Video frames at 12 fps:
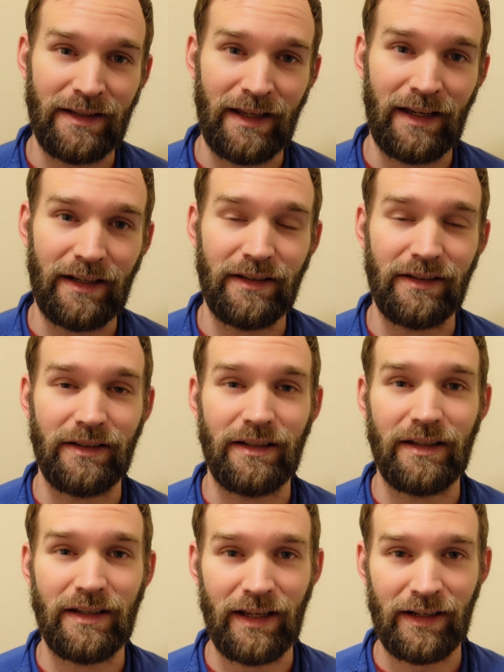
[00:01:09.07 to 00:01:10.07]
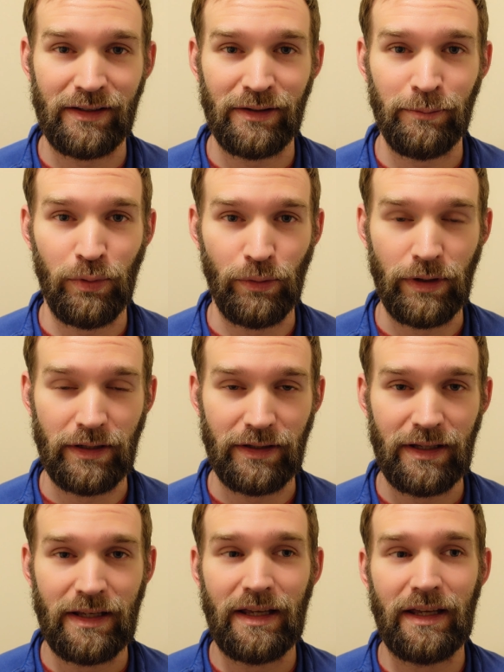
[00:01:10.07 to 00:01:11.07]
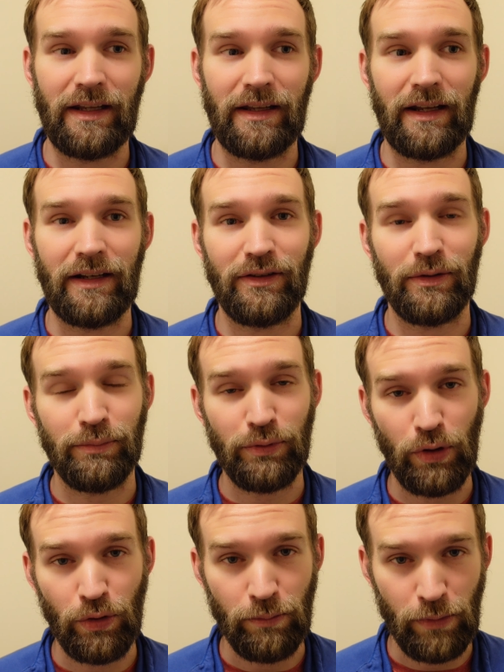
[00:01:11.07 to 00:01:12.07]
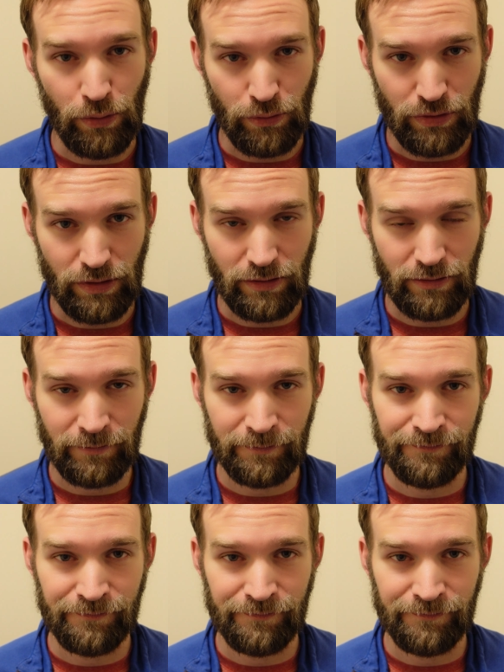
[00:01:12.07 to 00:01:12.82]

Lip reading: that is the next point, and that is the Pro Motion.